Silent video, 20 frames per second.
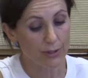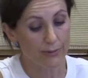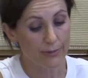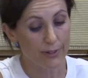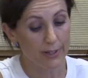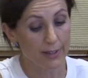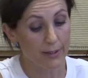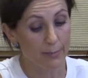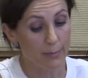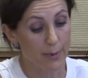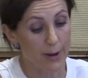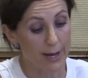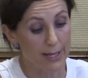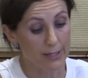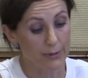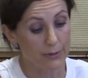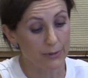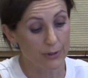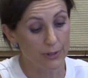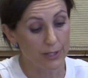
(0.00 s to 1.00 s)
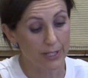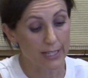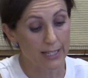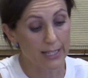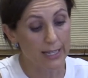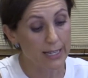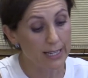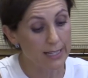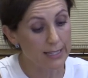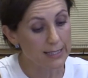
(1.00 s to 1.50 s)
over the past 40
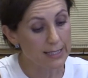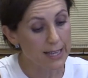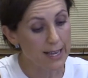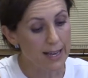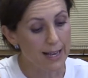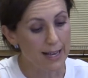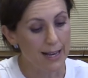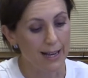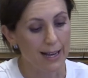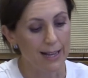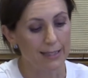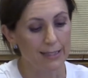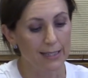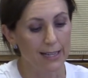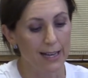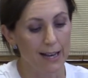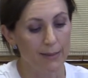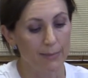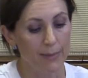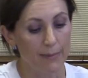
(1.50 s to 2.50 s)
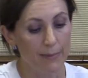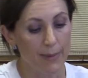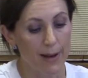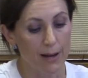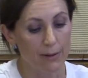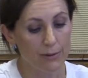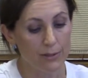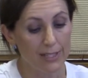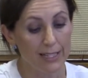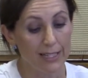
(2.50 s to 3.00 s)
years has come
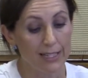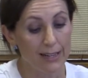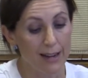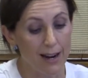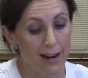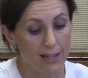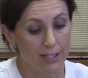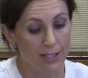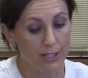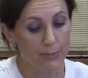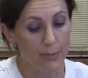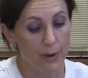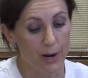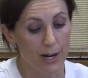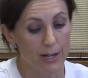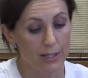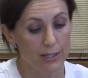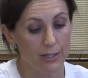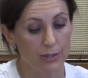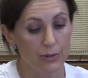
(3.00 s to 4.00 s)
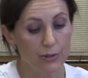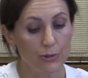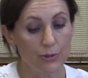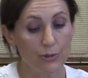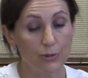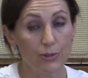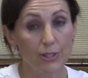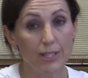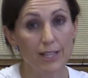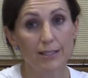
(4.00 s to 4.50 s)
about in large part due
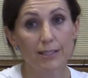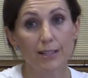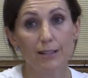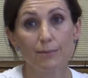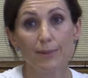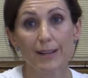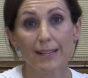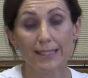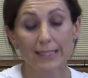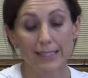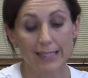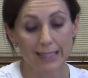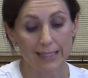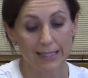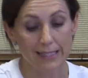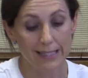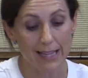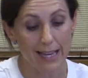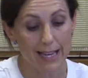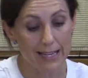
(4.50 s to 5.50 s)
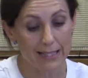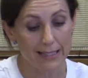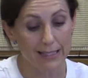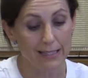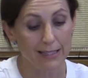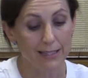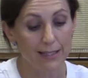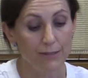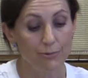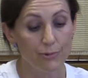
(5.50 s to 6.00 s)
to central bank success
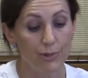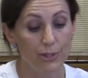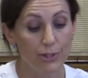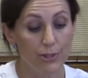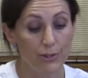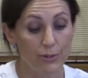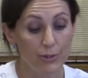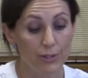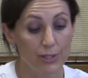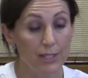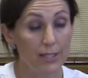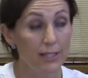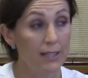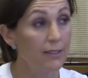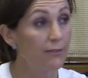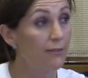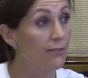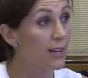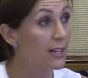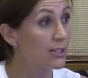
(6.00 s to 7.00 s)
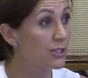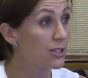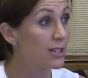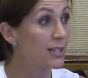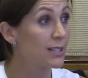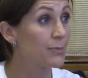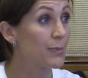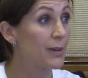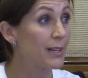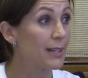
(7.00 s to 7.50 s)
in reducing inflation
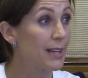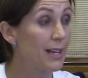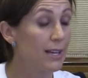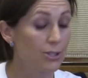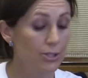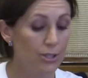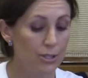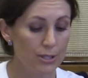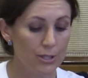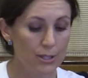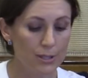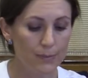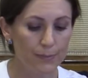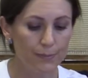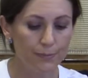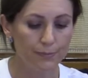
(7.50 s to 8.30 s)
expectations.